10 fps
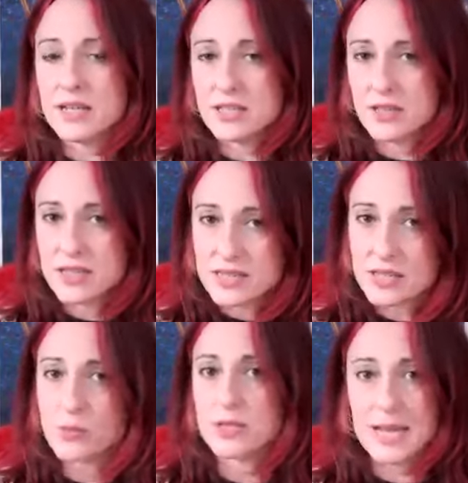So, this
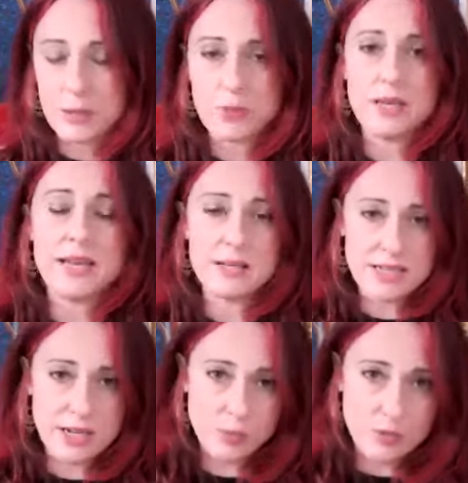is what's happened now
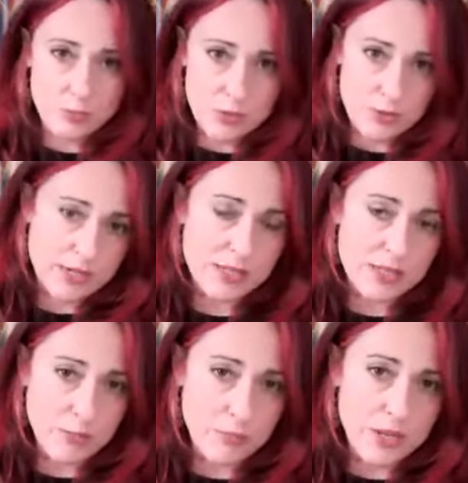to help us progress
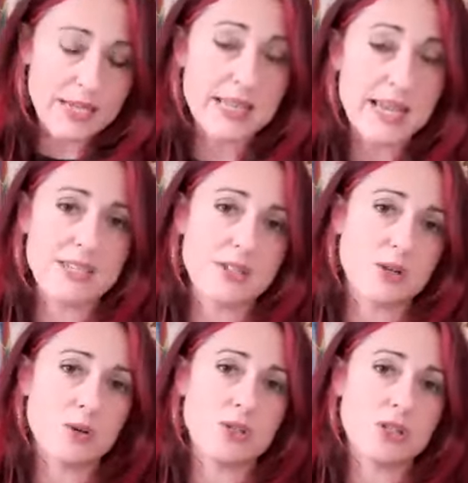StarPeace as a
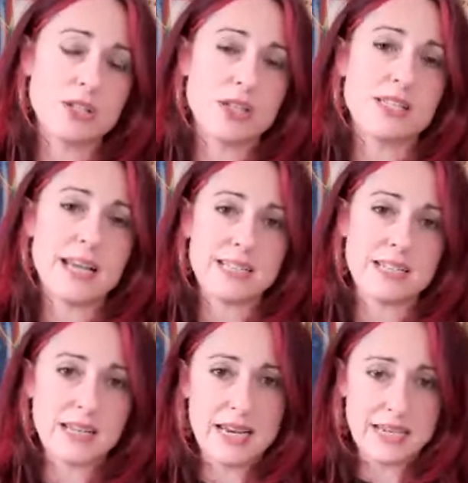consciousness, as
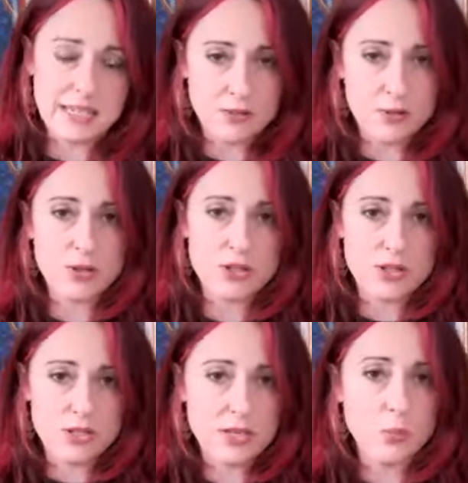a collective
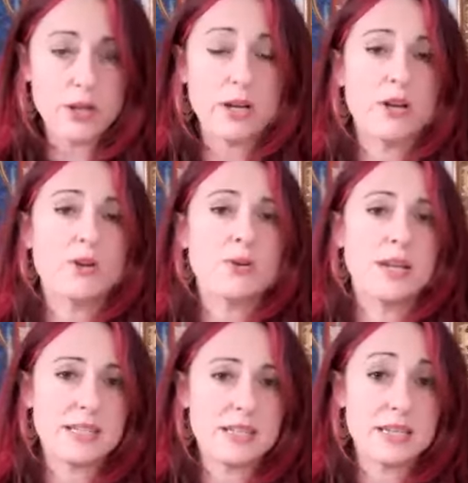consciousness that we are co
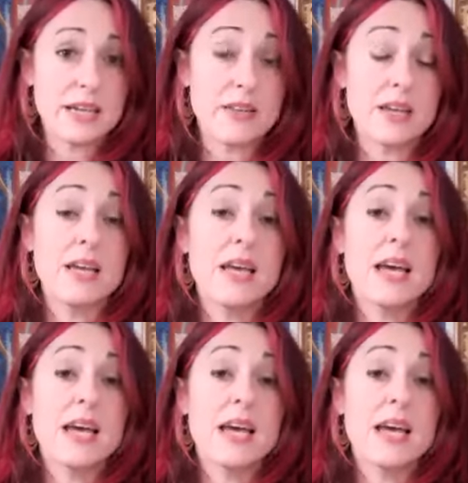creating together.